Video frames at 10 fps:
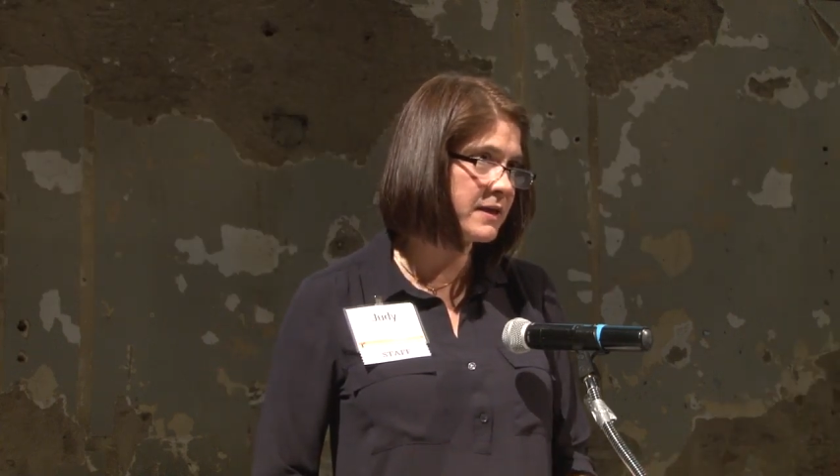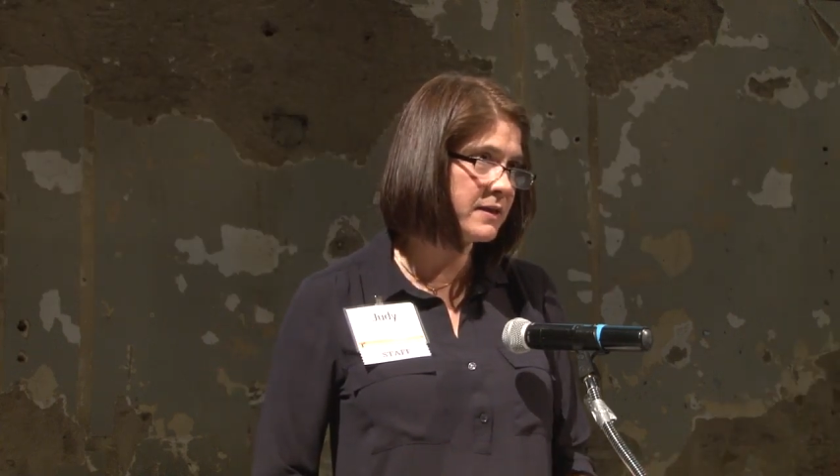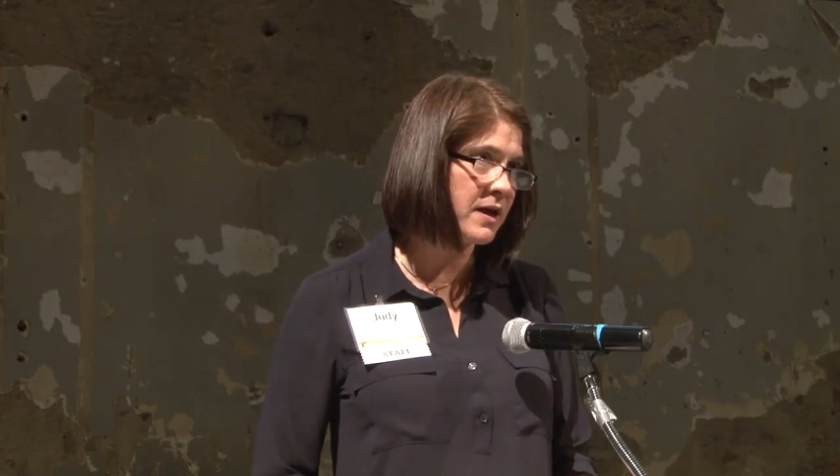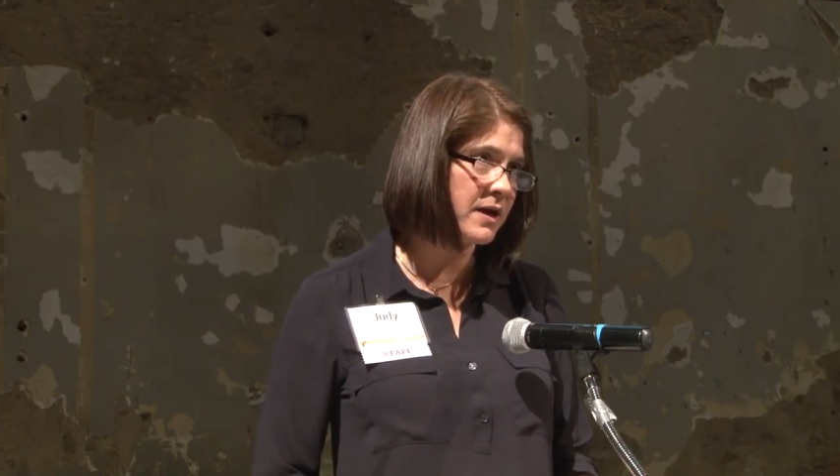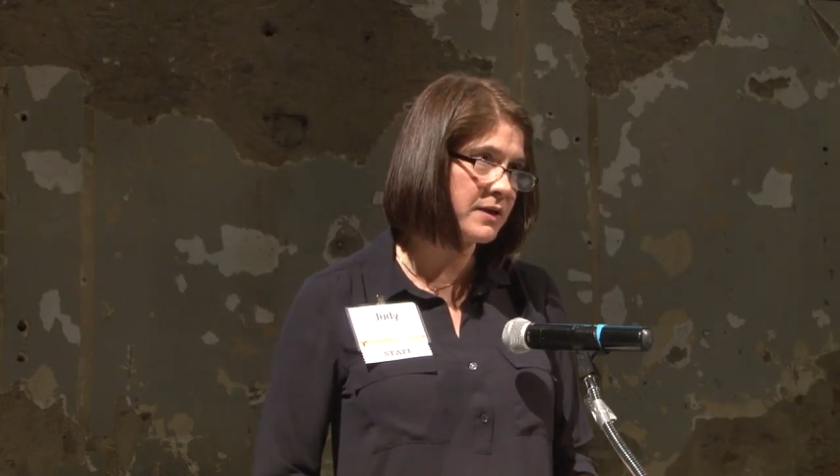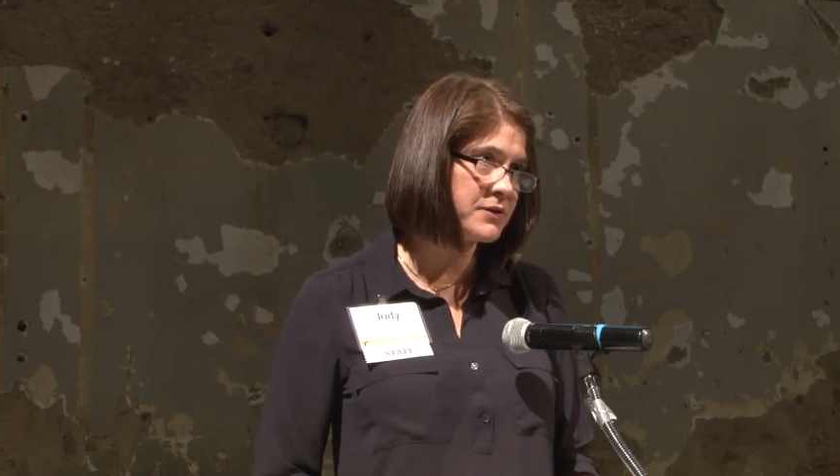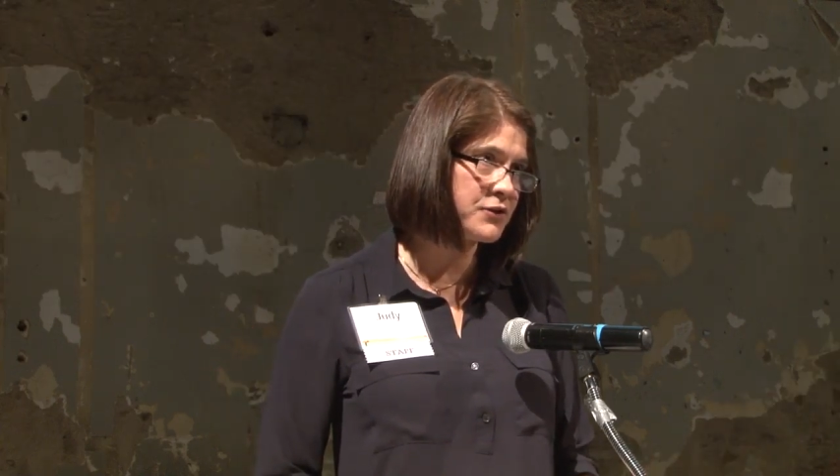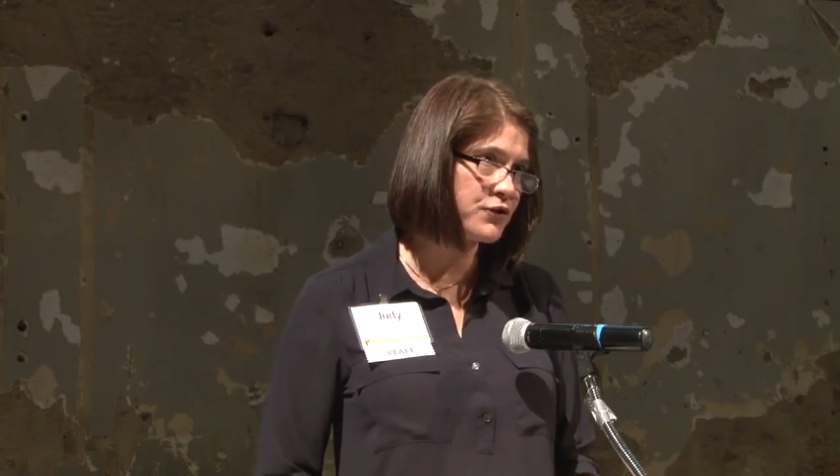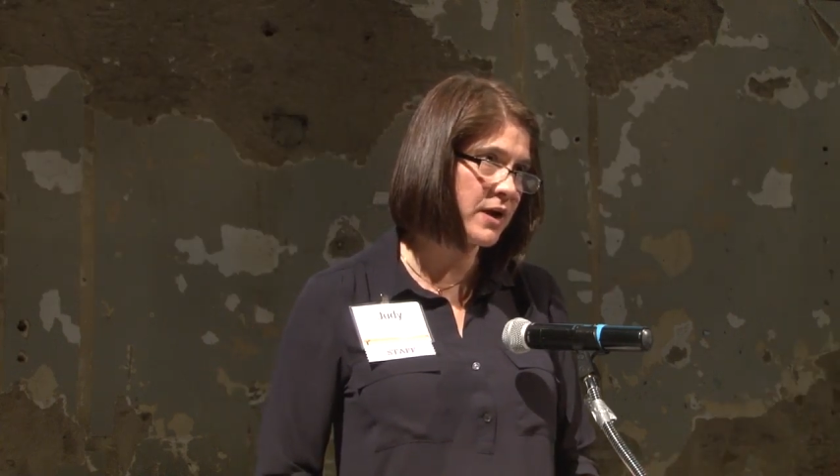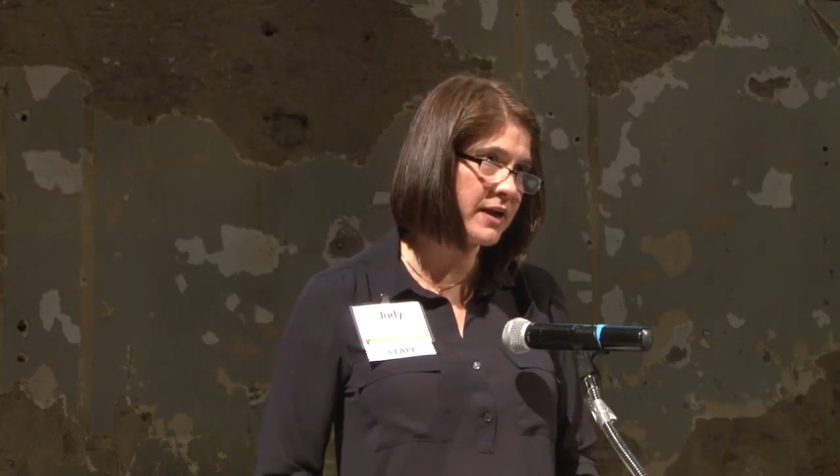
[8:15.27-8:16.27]
line
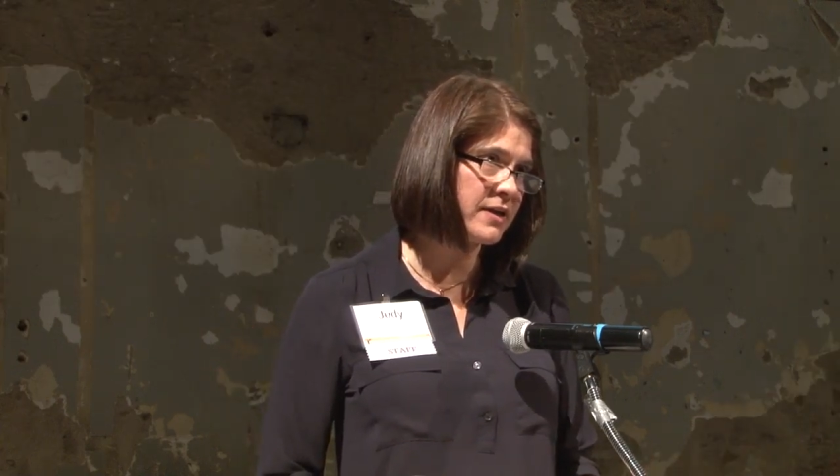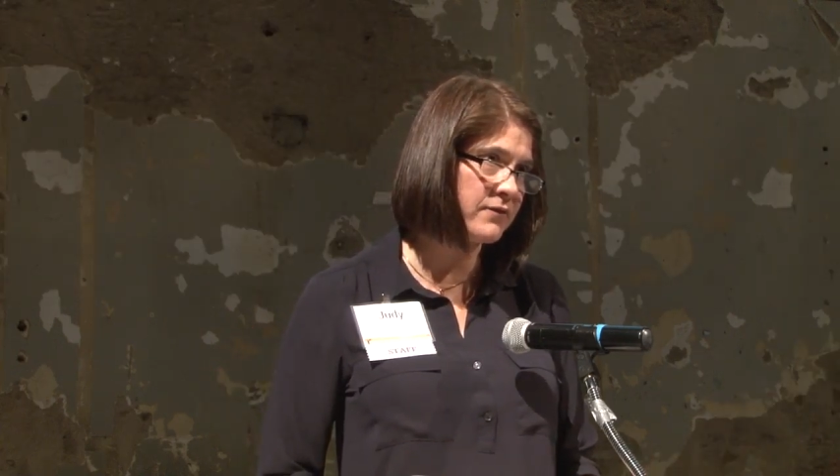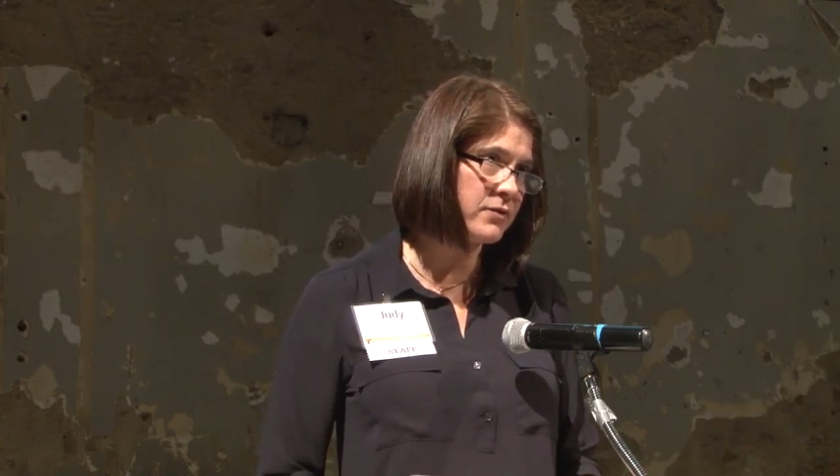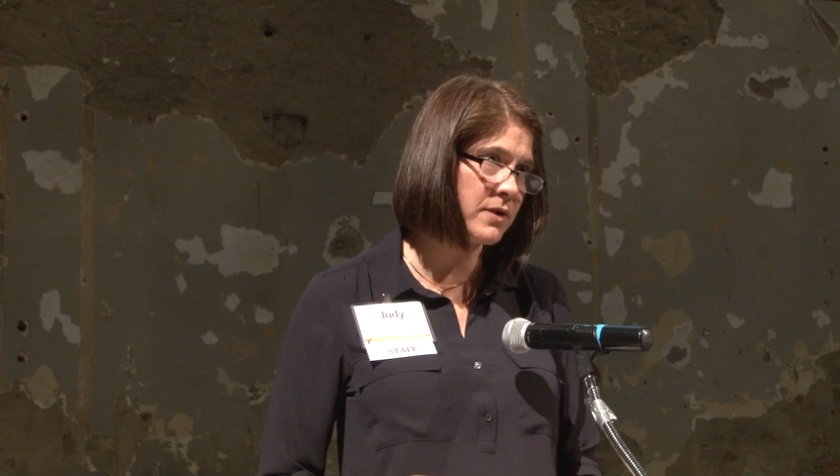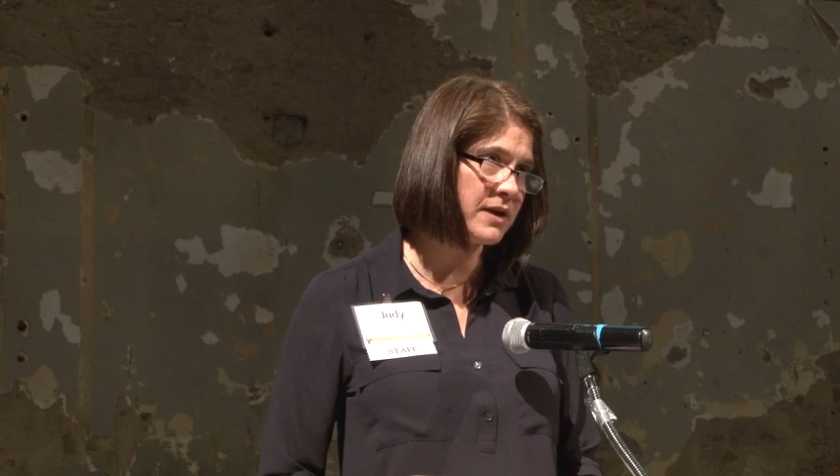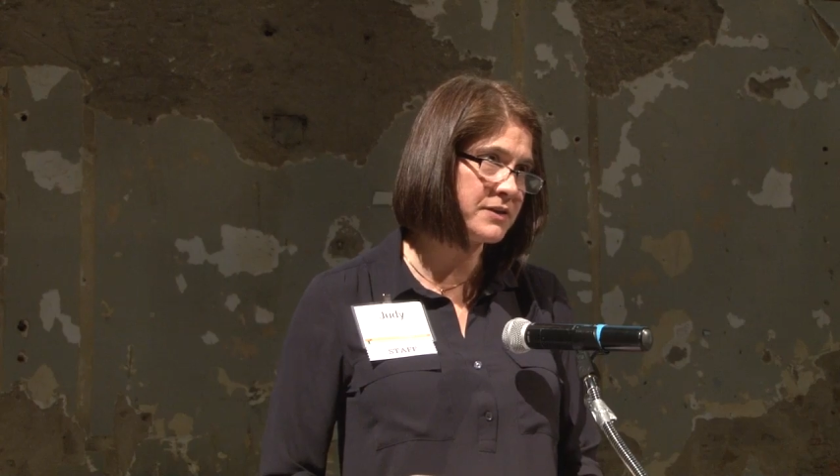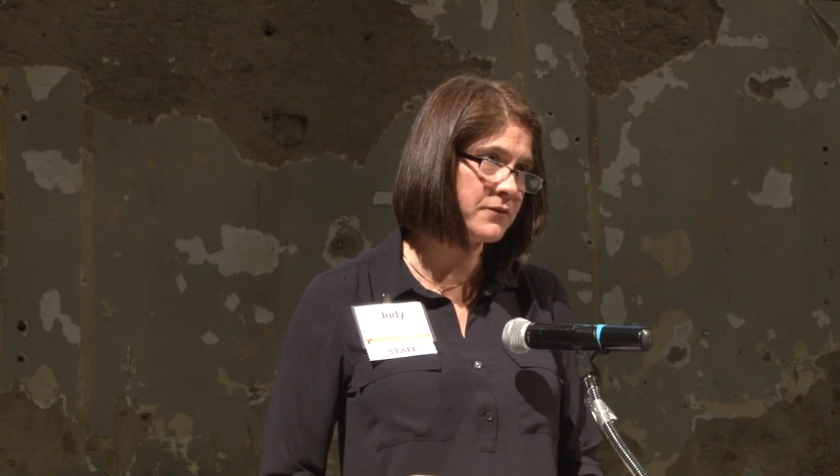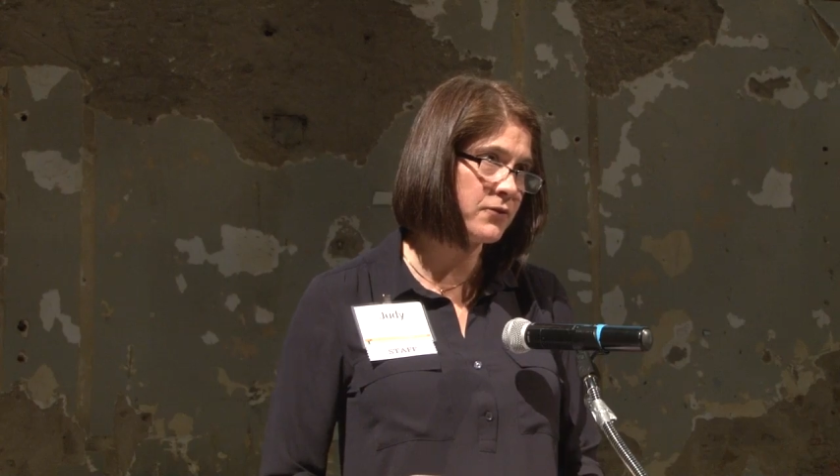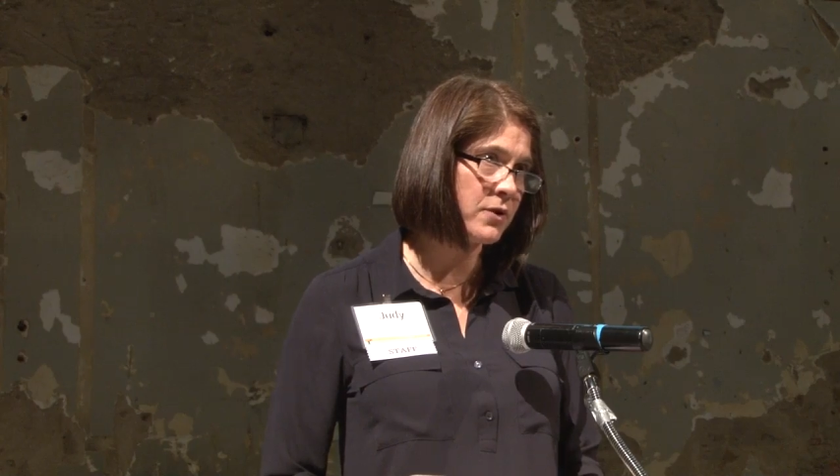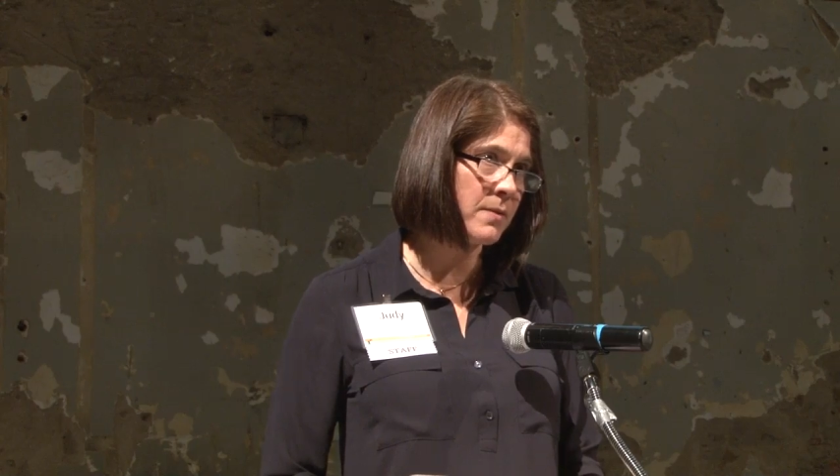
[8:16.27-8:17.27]
striking Verizon
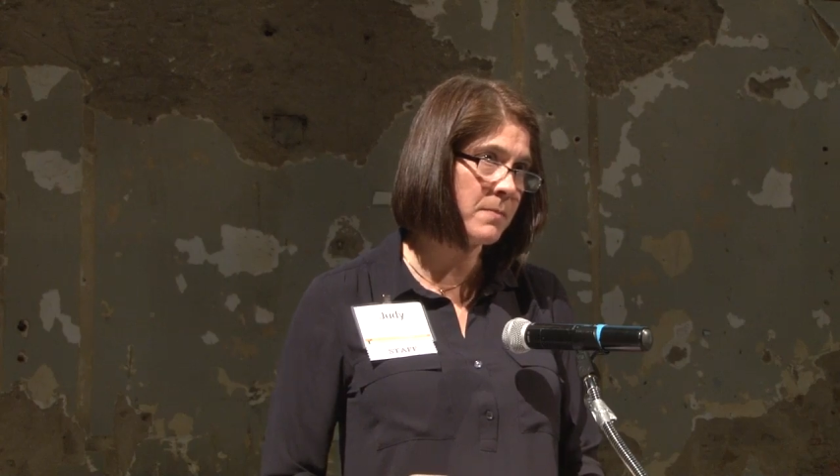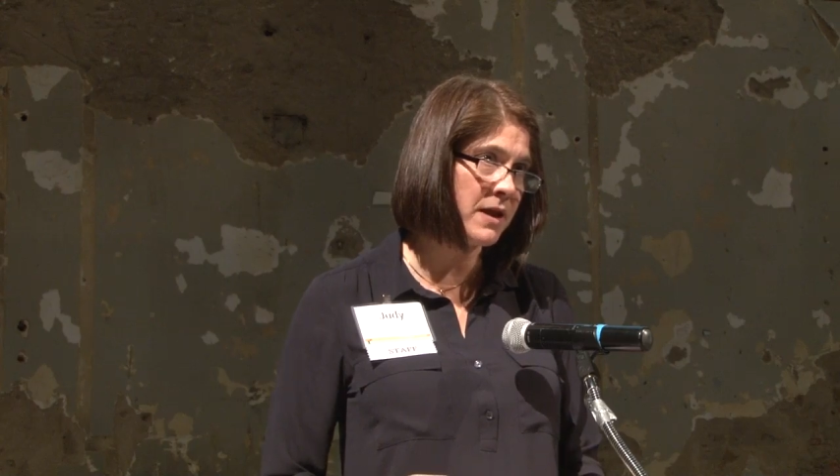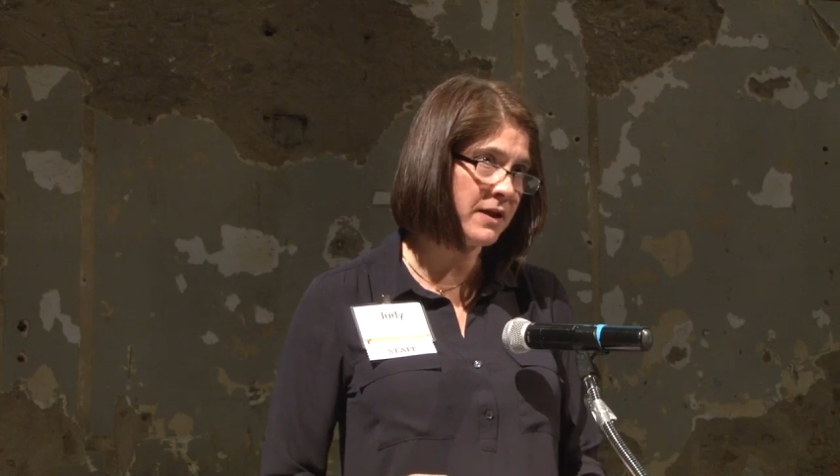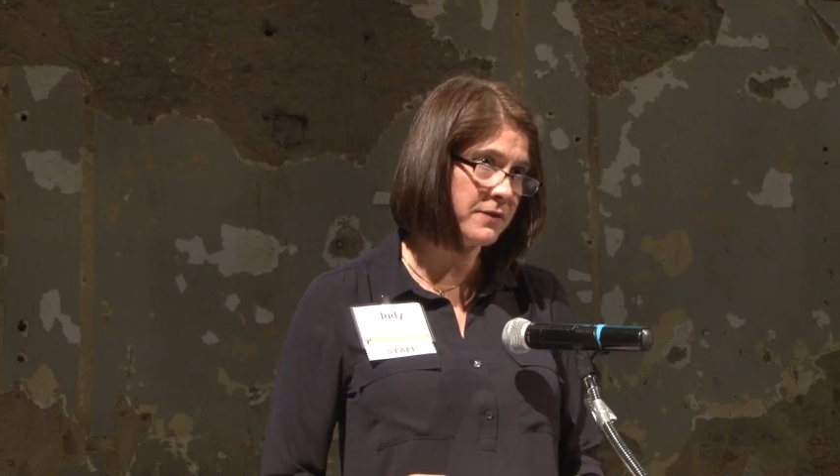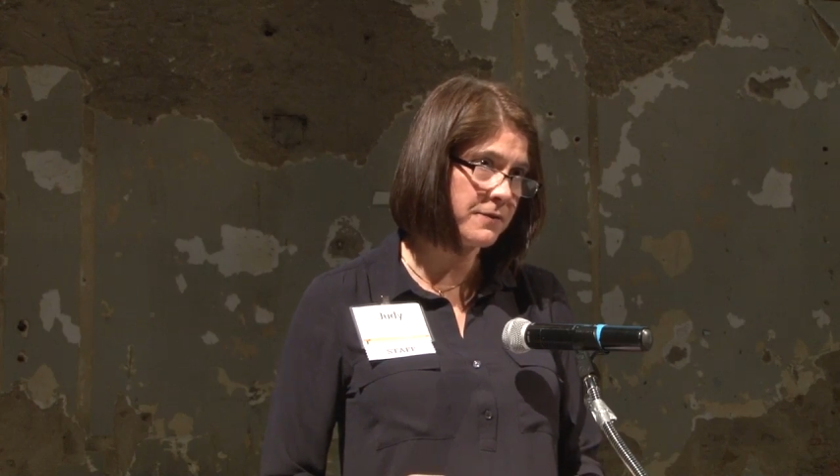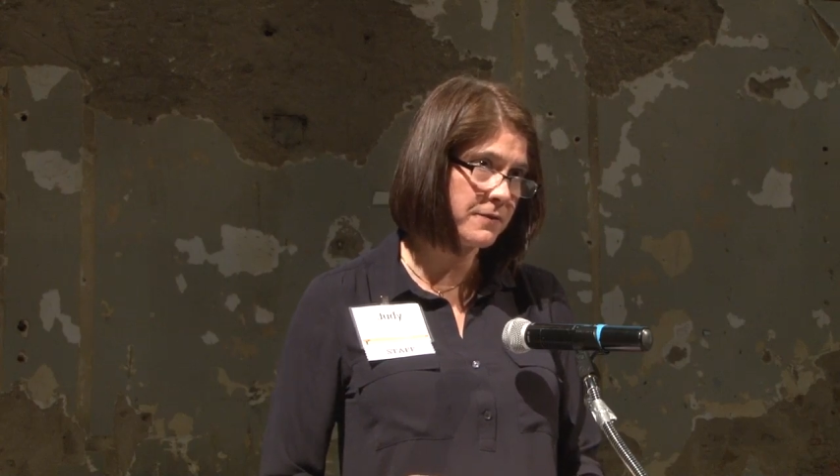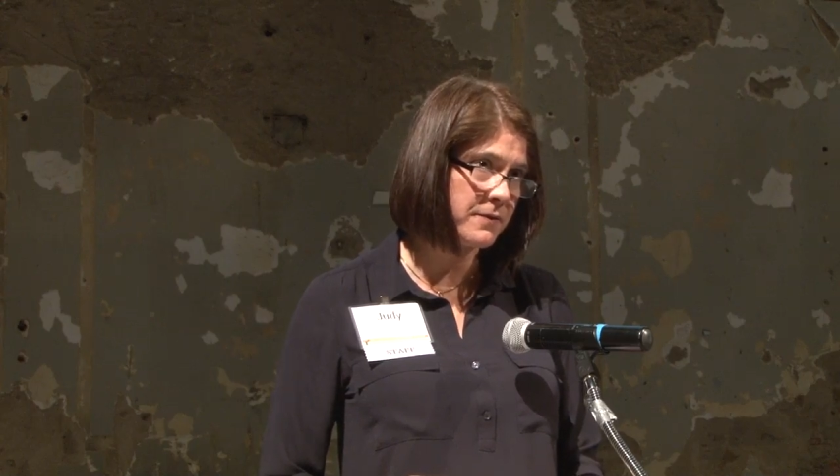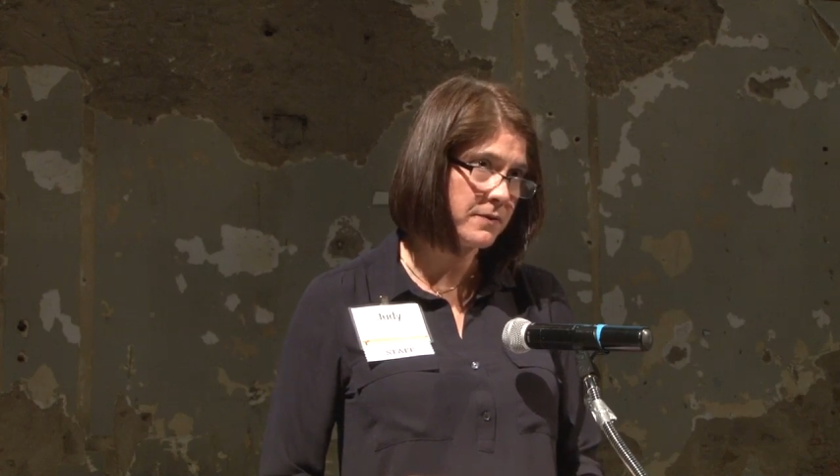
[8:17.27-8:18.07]
for a month.